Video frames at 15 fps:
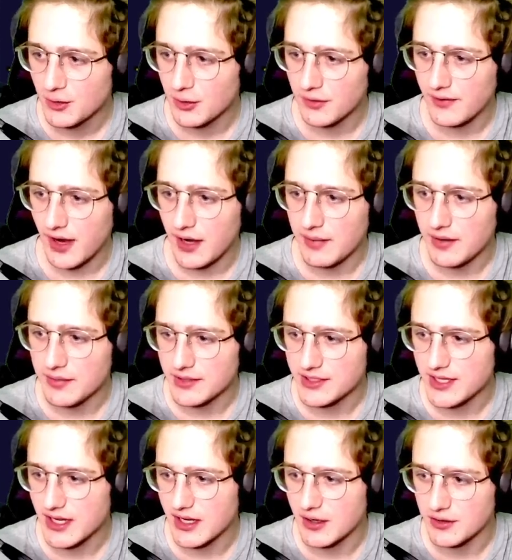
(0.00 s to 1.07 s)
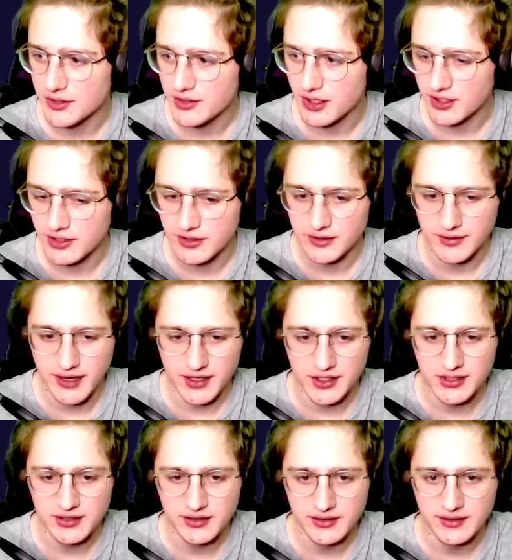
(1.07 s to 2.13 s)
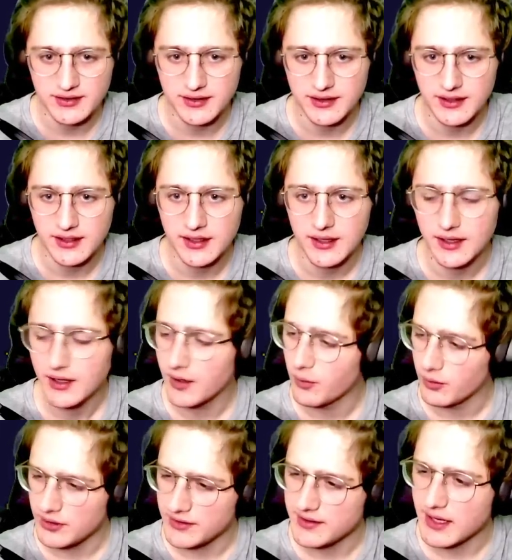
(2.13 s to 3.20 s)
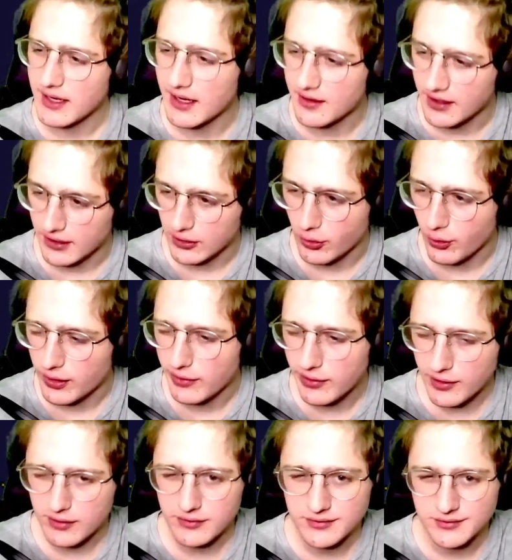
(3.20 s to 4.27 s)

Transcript: environment, but just had no structured direction. Wait, isn't that kind of like Noita, though?